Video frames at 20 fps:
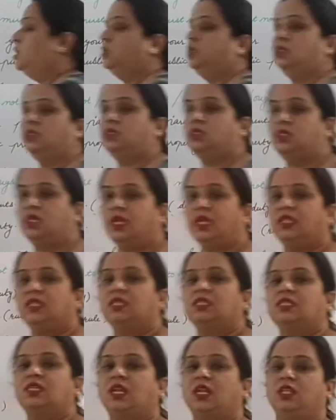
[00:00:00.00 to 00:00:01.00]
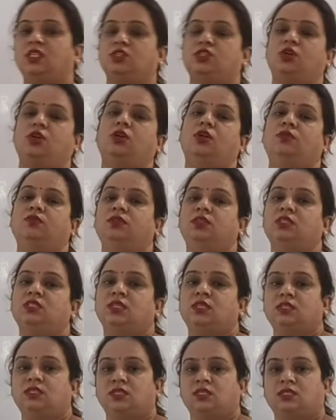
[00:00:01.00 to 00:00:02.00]
Just take the screenshot of this
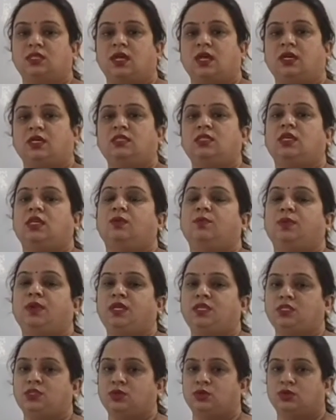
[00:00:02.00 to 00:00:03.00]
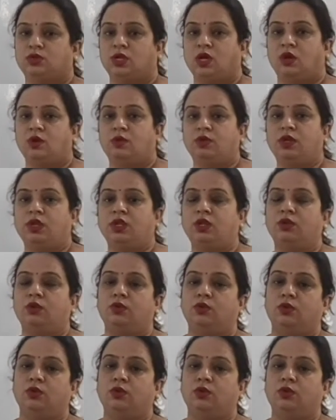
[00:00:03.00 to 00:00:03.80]
exercise and please note down in your